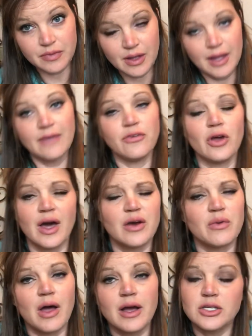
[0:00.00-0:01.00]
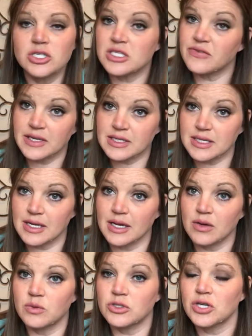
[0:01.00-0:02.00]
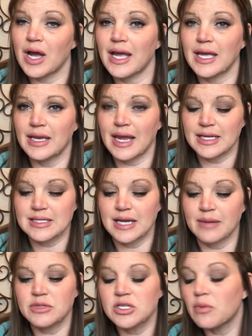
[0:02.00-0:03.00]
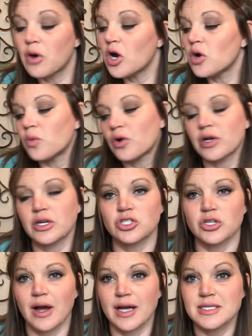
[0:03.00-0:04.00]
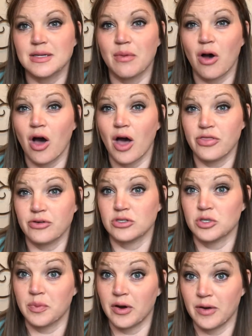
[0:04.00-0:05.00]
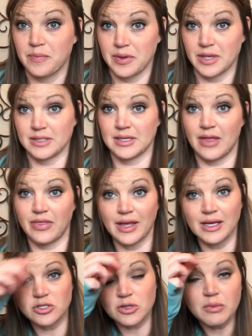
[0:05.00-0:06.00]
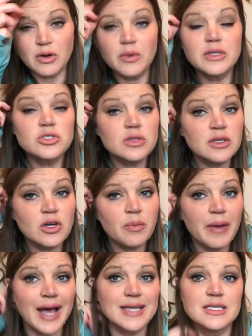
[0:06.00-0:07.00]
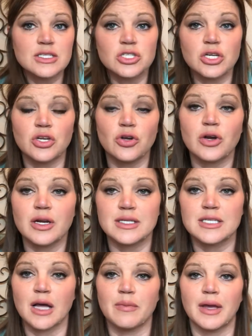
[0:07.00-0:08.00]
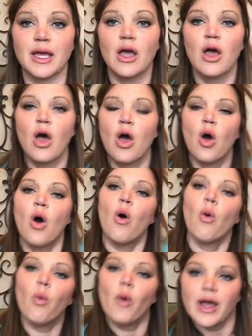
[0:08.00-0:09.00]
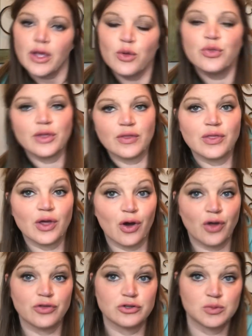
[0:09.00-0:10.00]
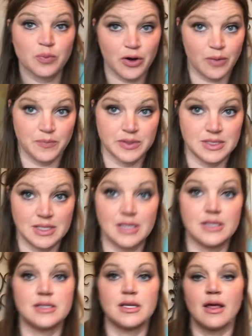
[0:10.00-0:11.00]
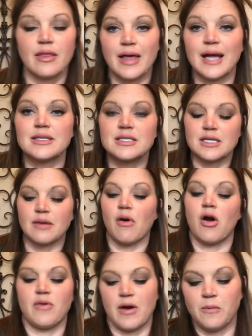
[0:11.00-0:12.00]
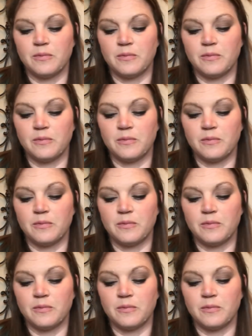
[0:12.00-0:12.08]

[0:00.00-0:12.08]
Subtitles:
If you got it wrong, just fix it and we'll try again next time. Tomorrow we're going to try some author's purpose, I think. So I'm going to read you a little passage and you're going to tell me what you think the author's purpose is. That's tomorrow.